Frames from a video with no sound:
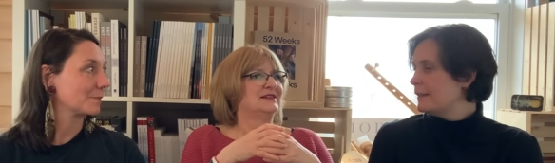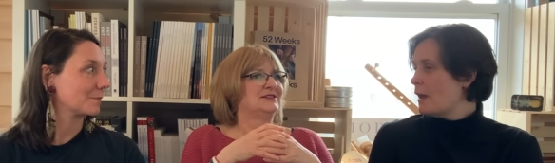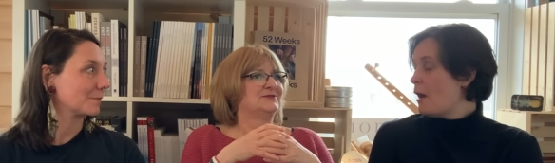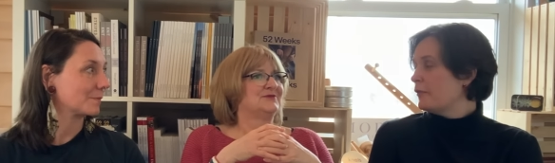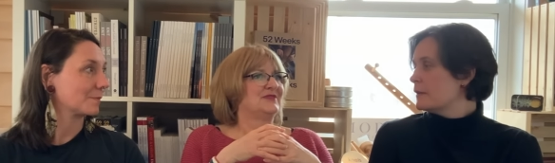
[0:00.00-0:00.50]
Speaker 1: the
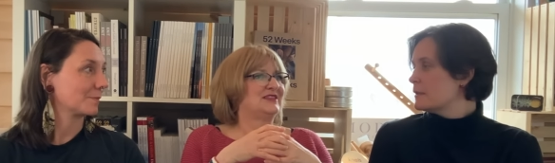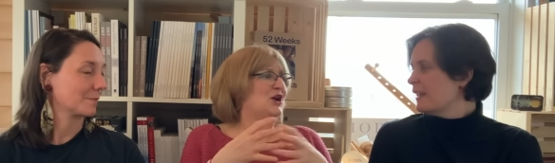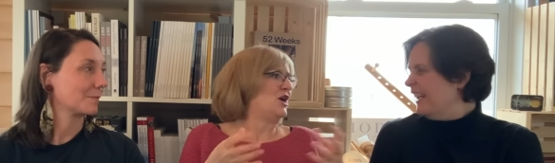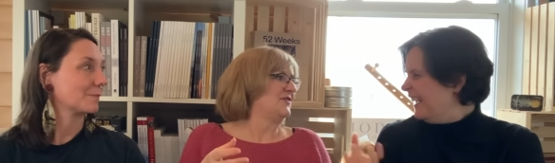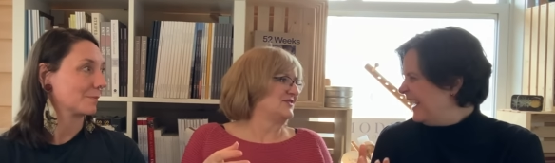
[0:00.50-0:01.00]
office. The
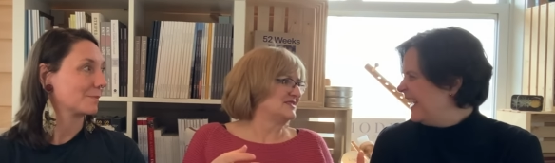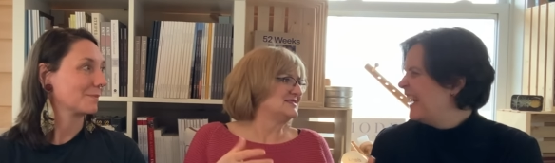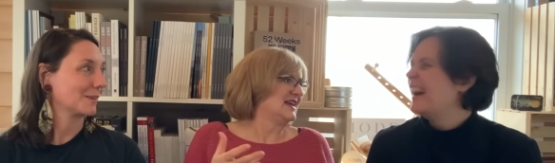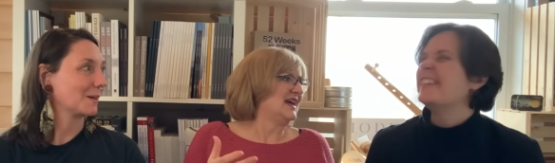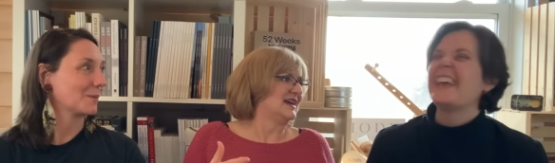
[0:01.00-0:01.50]
office.
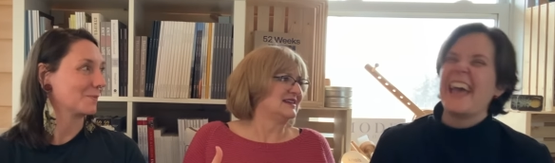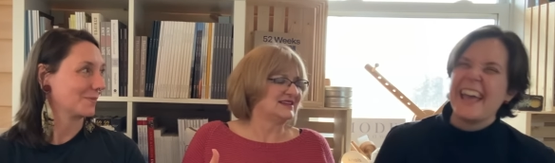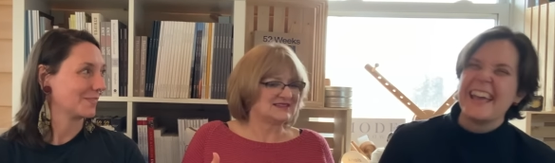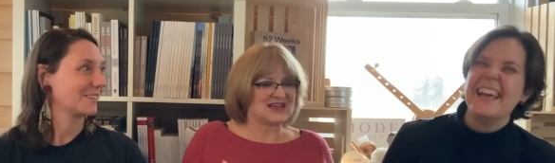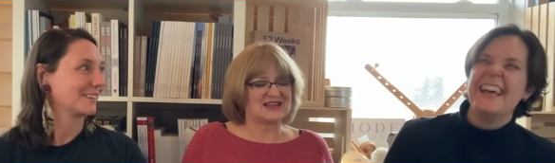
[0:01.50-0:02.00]
Yeah, okay.
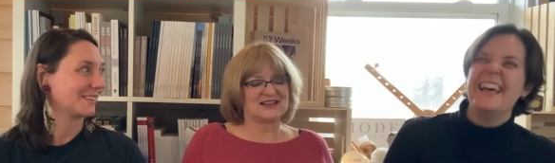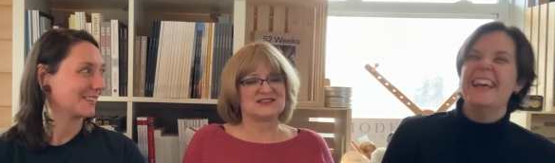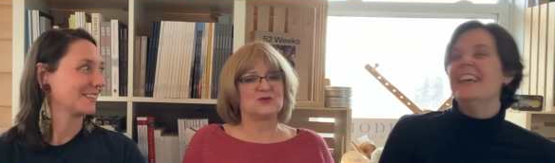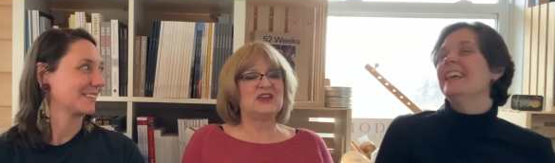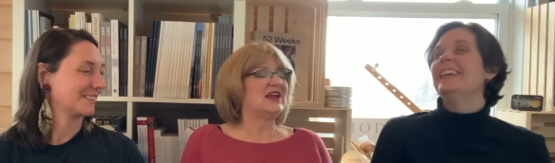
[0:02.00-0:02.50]
exactly.
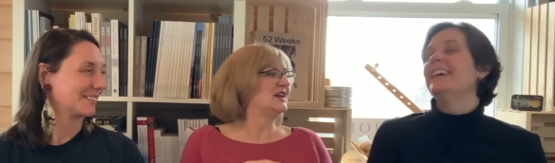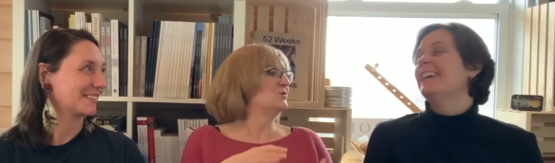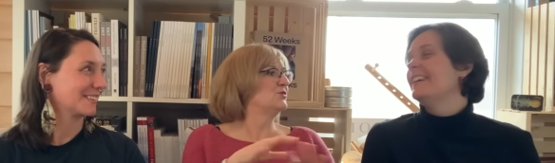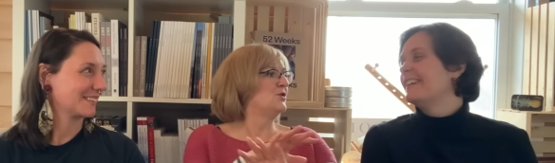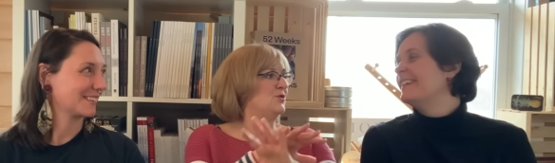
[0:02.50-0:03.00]
So he had a
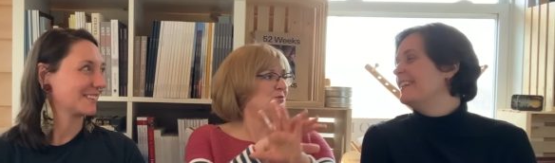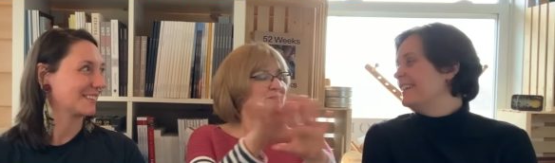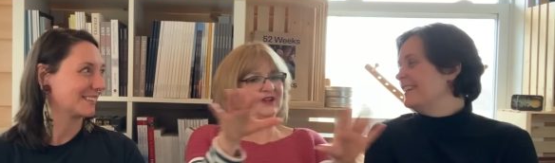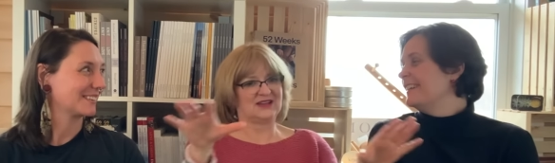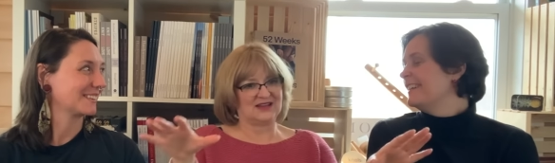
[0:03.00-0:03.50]
room
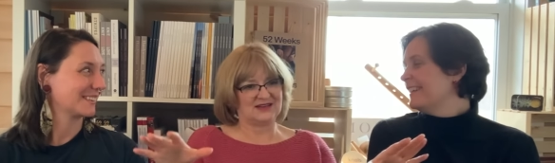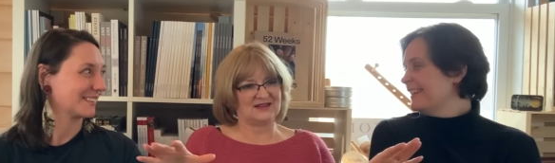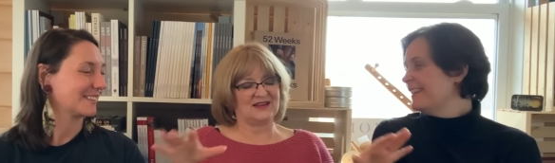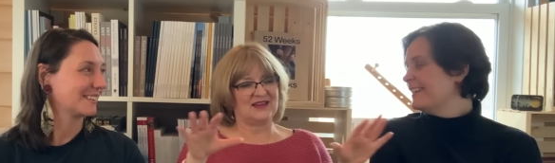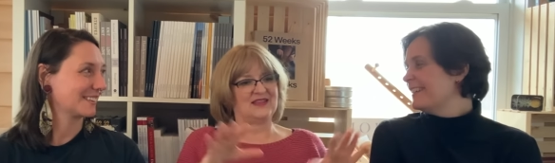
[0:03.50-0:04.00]
like
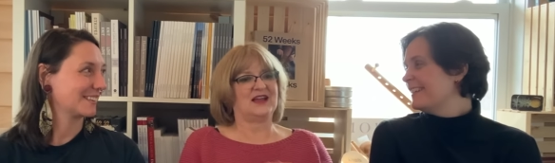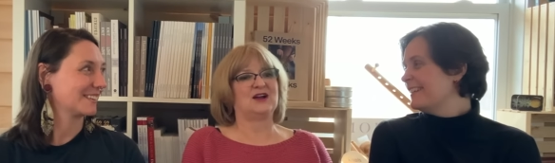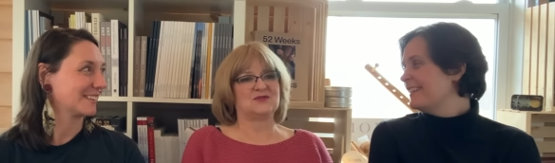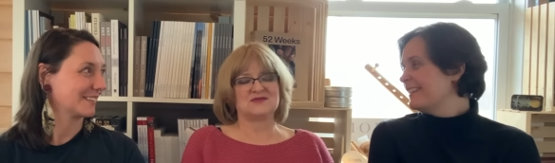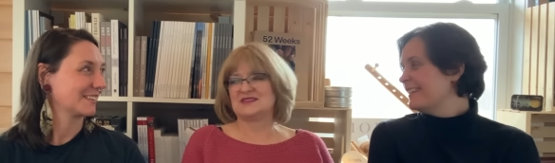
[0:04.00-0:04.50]
in in the
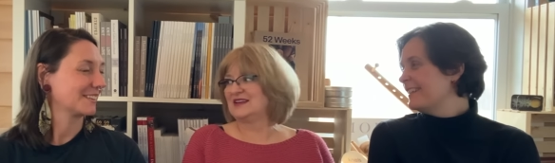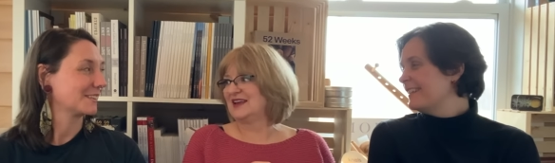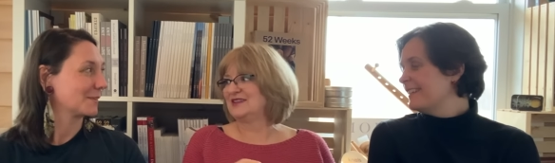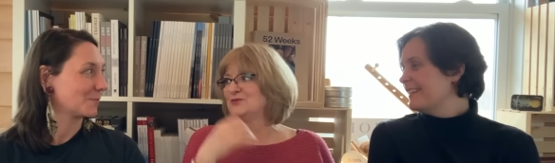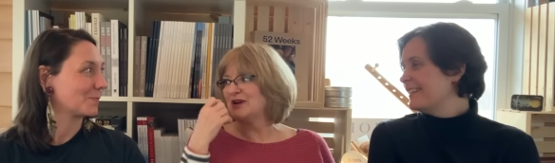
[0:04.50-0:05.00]
house that he
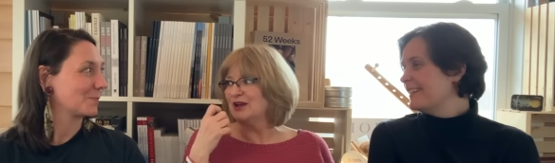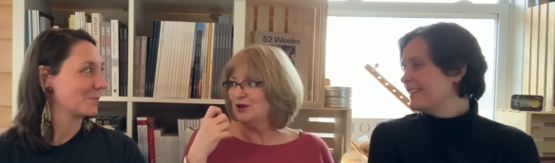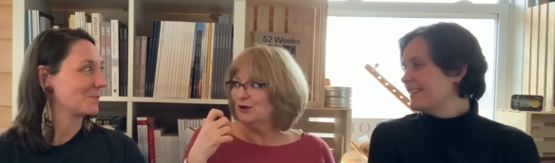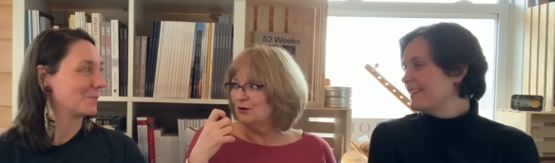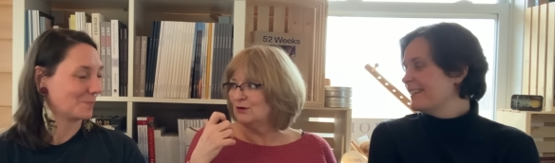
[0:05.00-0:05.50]
had the
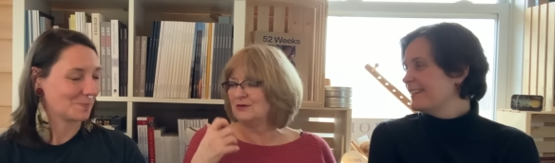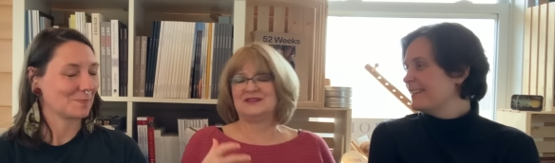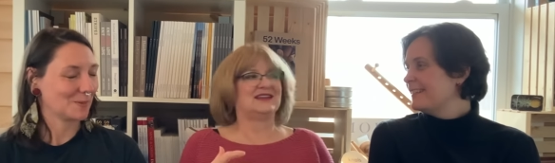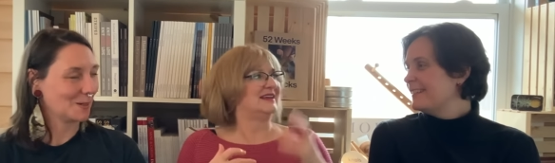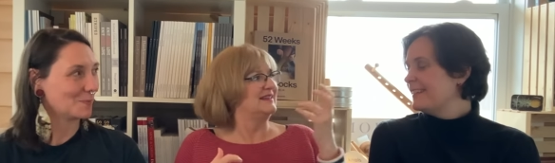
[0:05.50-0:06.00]
radio
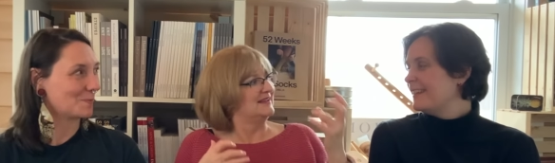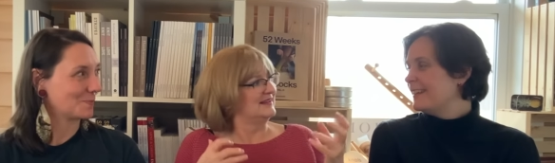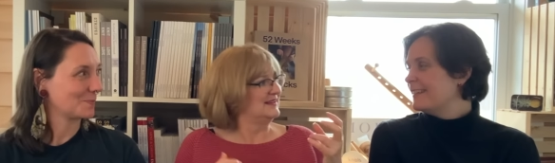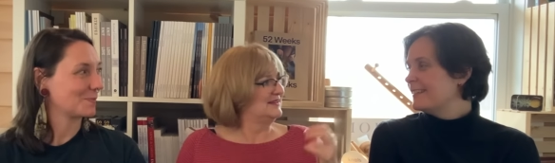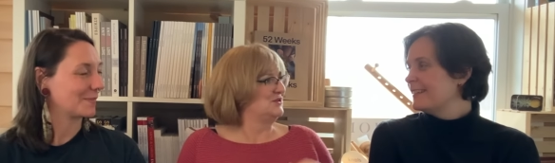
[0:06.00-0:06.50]
and he yeah. had
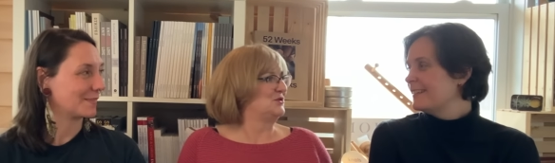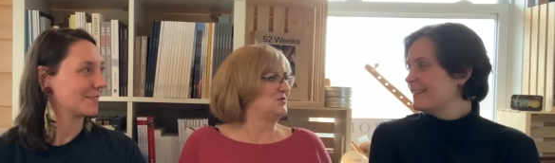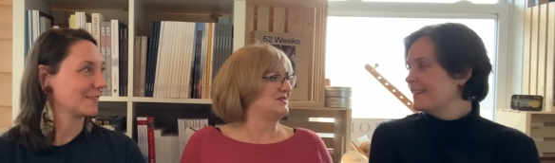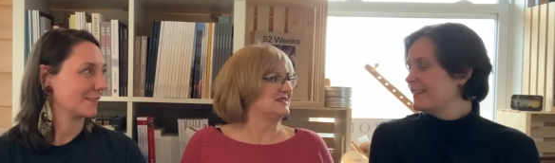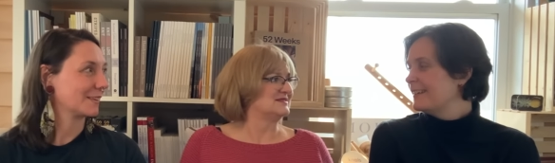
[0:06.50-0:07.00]
the you know
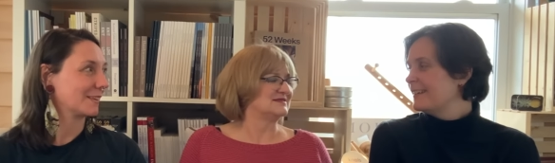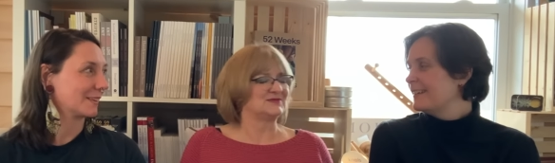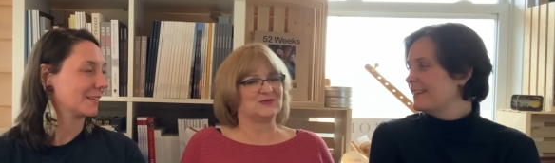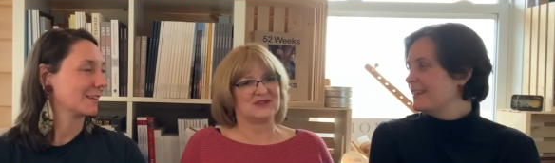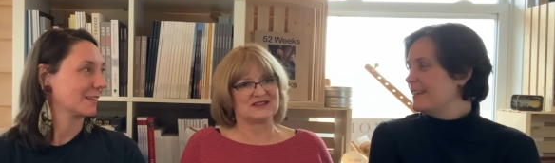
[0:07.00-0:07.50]
and the
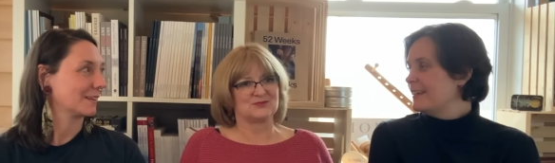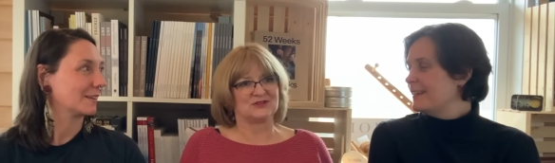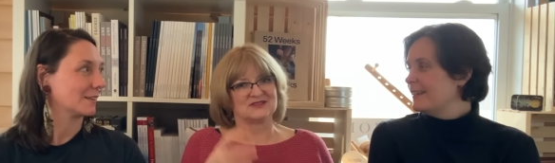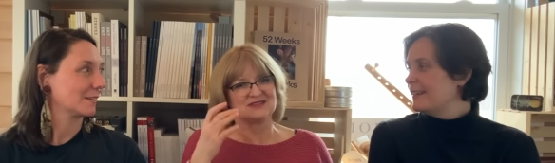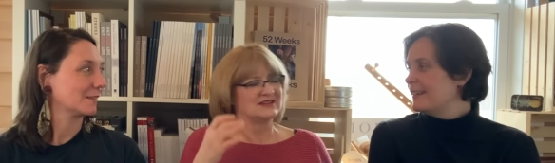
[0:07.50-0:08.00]
that's where
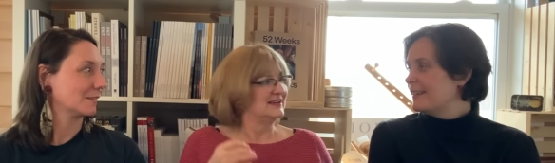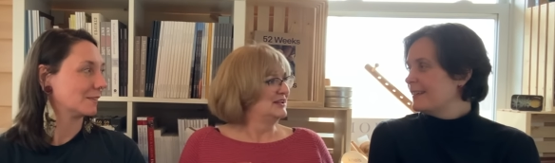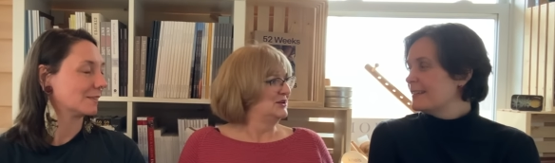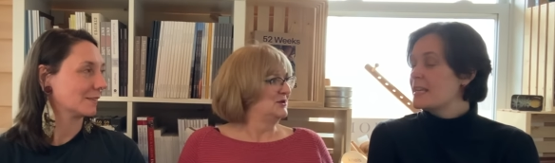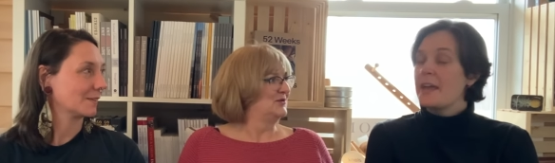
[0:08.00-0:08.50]
his
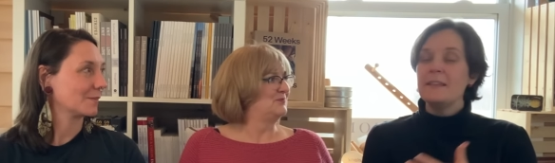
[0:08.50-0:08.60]
See, I